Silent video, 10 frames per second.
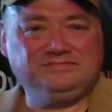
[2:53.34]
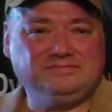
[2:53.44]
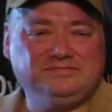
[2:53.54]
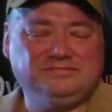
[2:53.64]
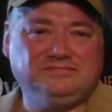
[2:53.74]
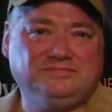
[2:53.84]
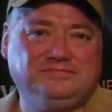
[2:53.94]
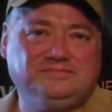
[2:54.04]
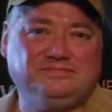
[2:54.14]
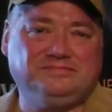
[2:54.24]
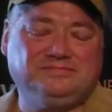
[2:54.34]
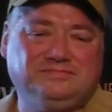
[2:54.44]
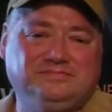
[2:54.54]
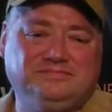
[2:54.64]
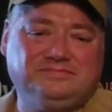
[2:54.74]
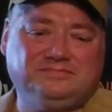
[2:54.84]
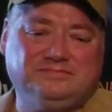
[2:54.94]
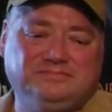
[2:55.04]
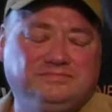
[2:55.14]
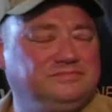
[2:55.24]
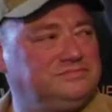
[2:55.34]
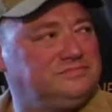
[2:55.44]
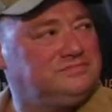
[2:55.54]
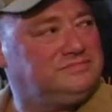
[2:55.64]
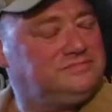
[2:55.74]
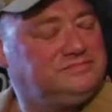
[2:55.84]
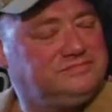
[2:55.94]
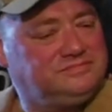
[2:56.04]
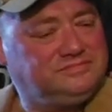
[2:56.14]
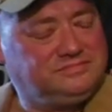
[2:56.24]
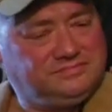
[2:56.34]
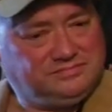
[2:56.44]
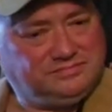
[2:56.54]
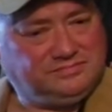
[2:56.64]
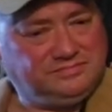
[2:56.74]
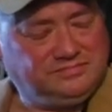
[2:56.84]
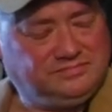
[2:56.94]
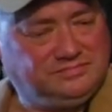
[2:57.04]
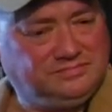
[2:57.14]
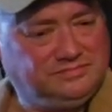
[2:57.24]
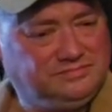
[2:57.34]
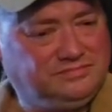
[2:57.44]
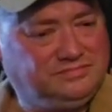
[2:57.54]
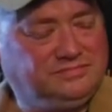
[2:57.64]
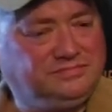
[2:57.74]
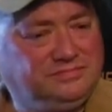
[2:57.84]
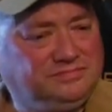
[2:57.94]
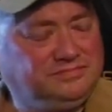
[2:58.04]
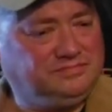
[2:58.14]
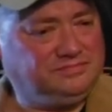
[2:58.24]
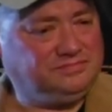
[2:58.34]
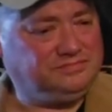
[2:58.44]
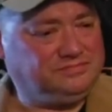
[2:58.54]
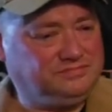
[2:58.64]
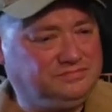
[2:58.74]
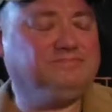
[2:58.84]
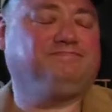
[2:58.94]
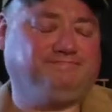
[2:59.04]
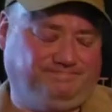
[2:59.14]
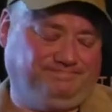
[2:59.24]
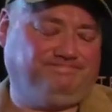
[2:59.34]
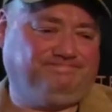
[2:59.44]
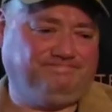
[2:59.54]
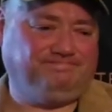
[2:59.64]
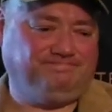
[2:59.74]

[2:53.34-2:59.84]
No words are spoken by the person on screen.